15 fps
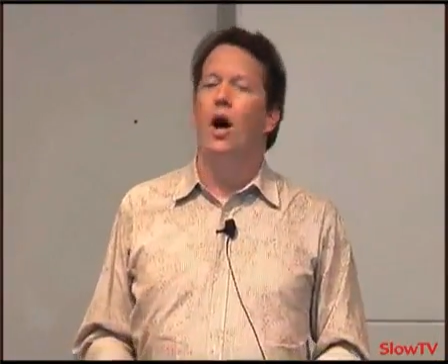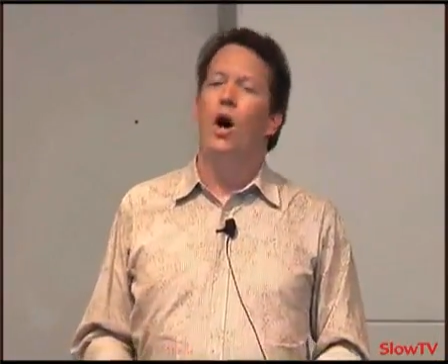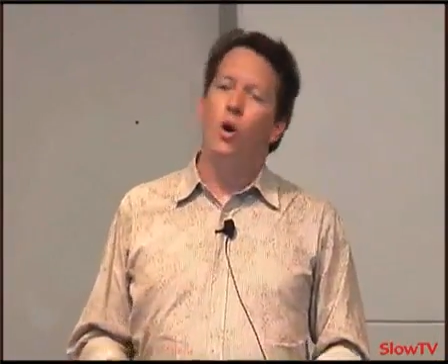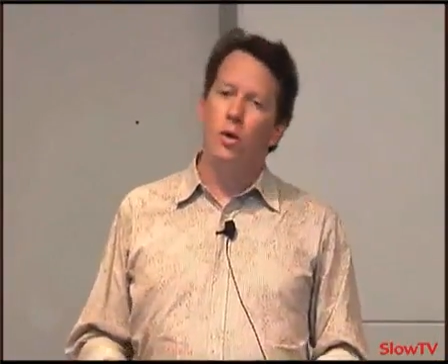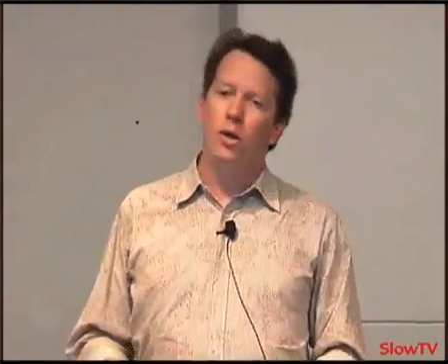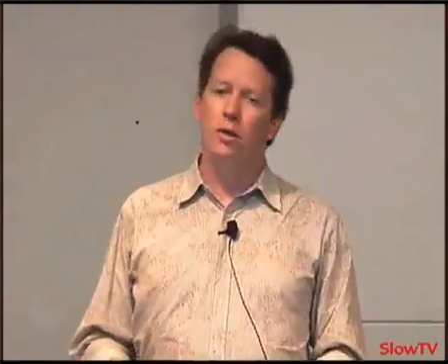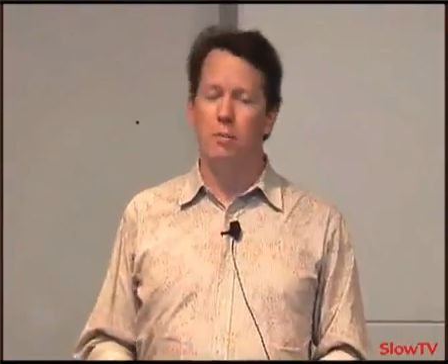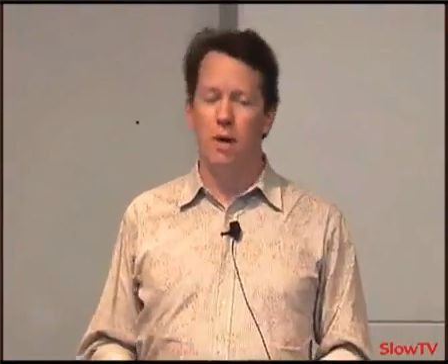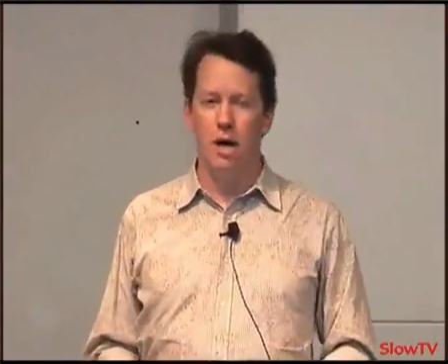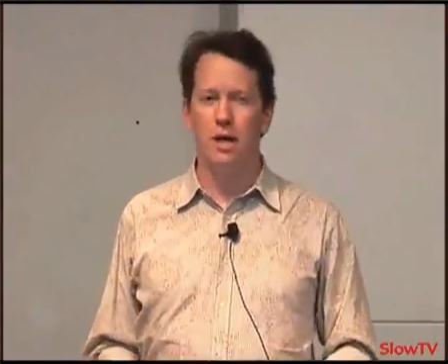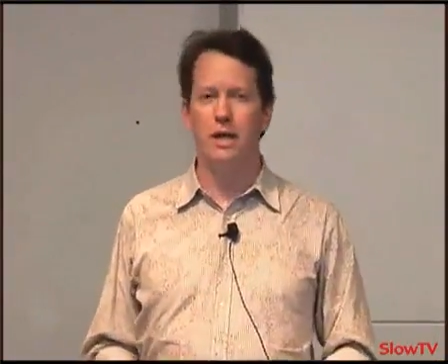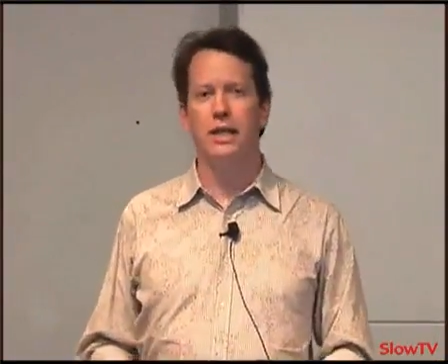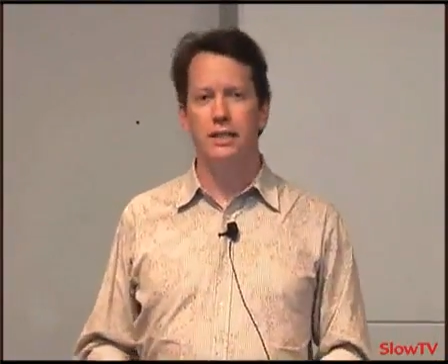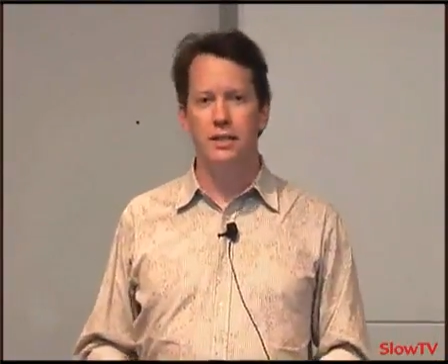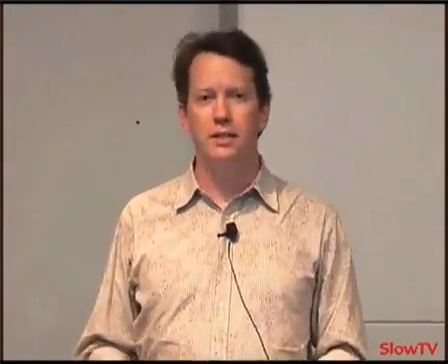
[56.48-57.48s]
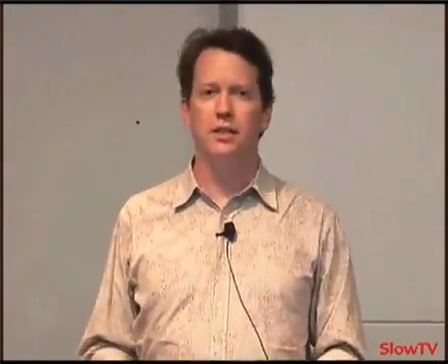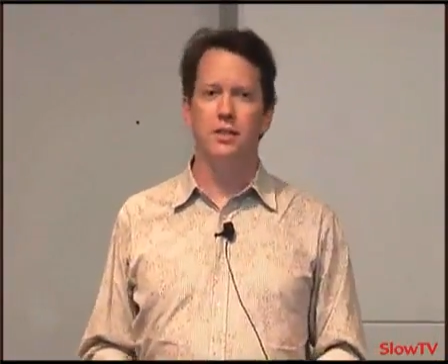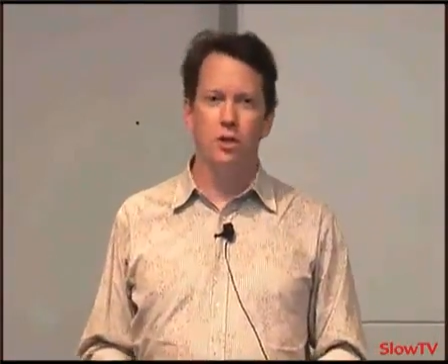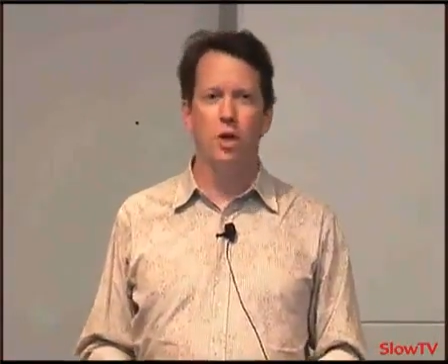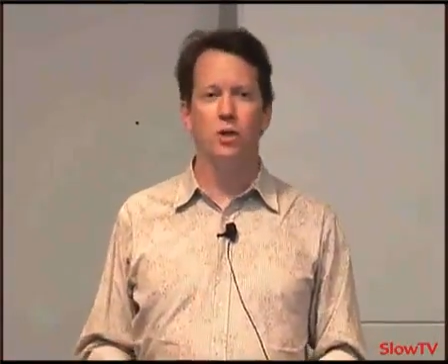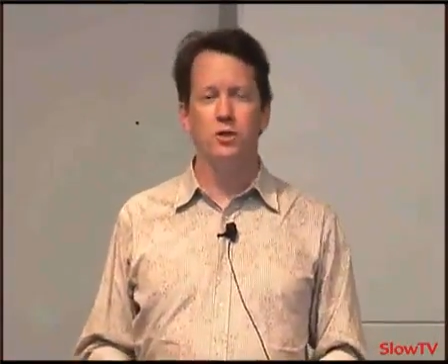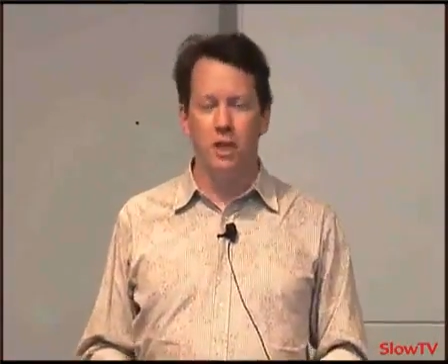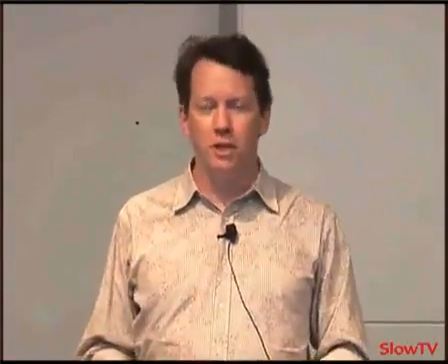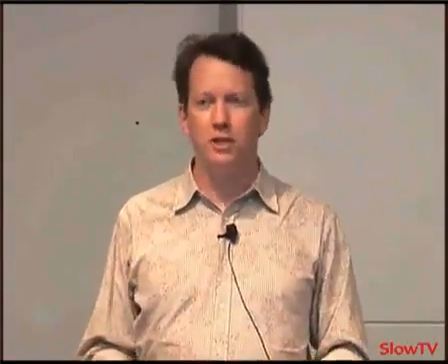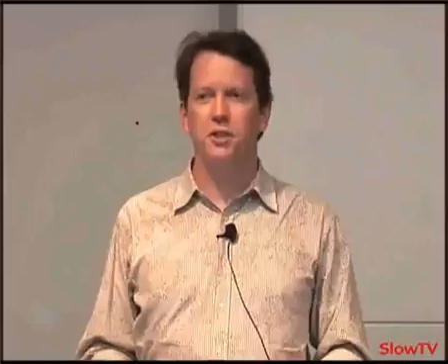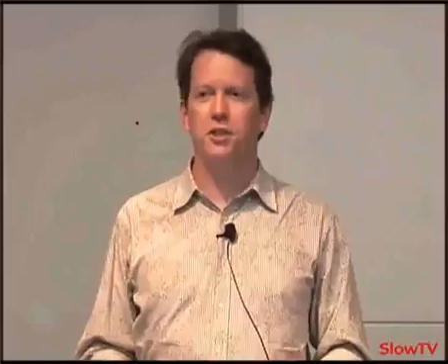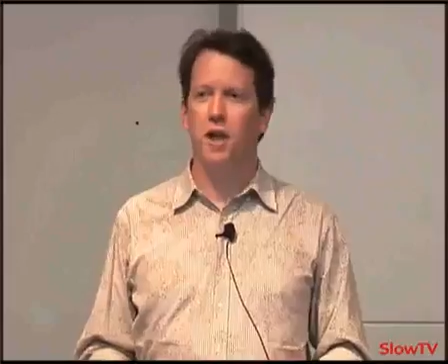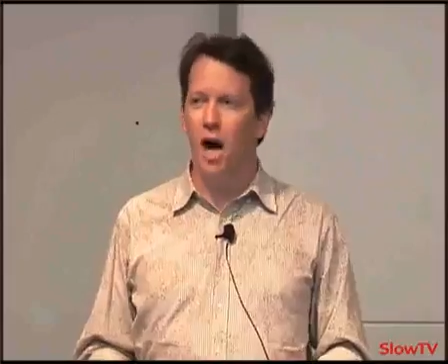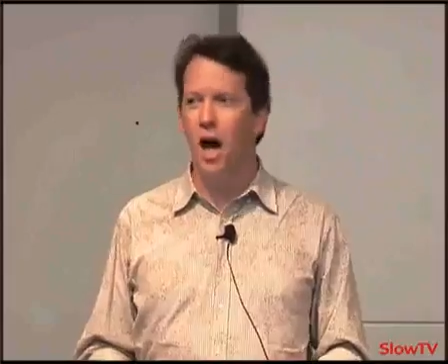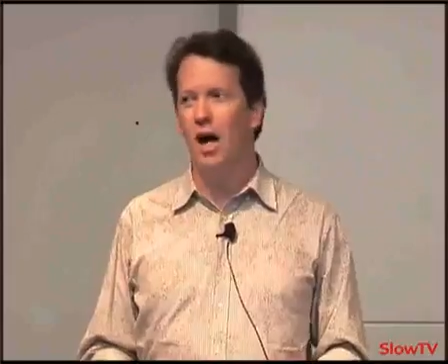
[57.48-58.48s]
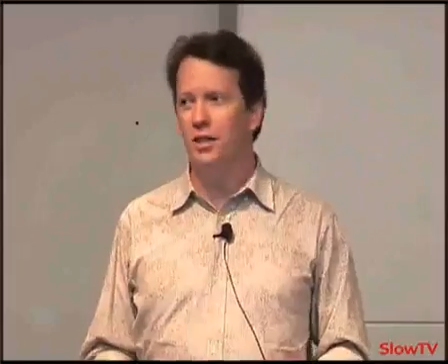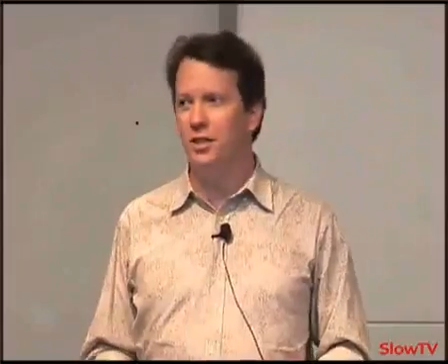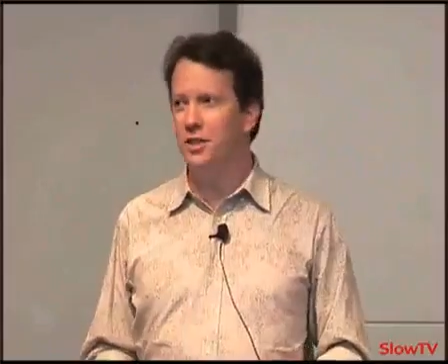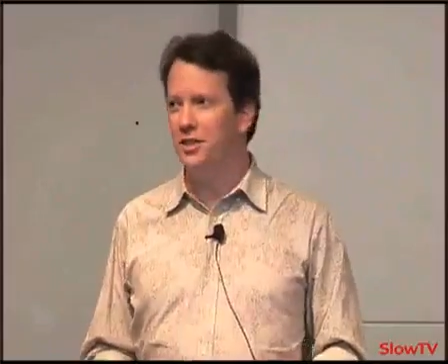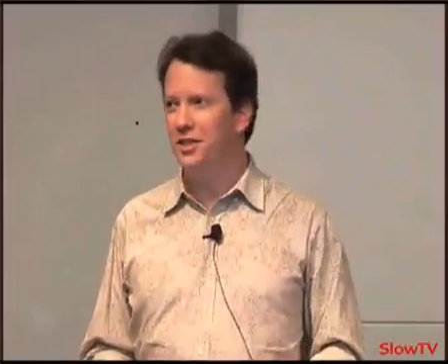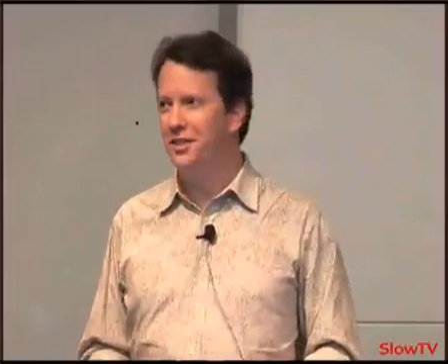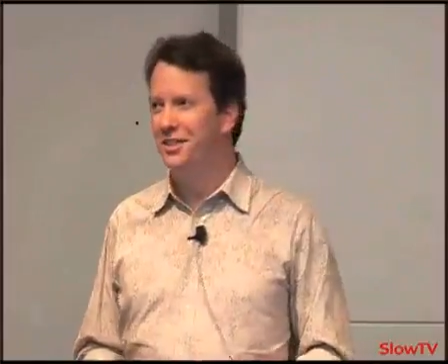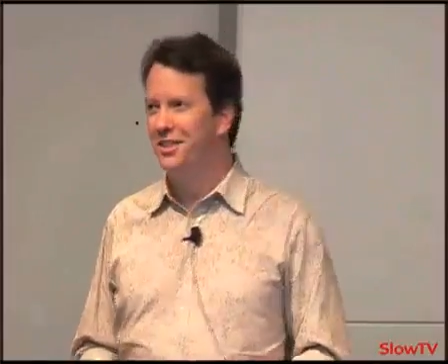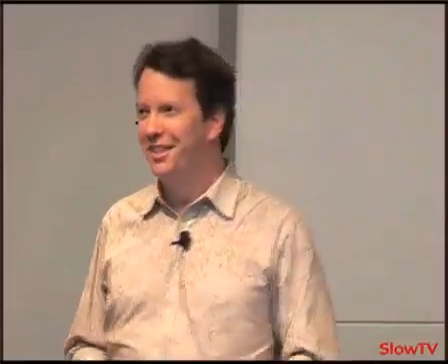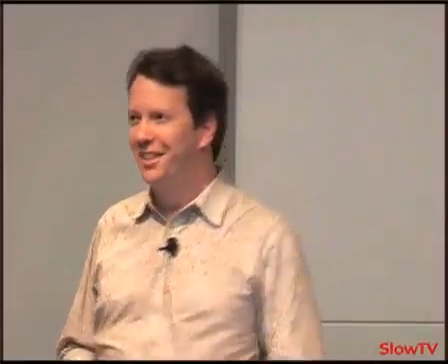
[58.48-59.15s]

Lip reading: "Oh, come on, isn't this all just tosh?"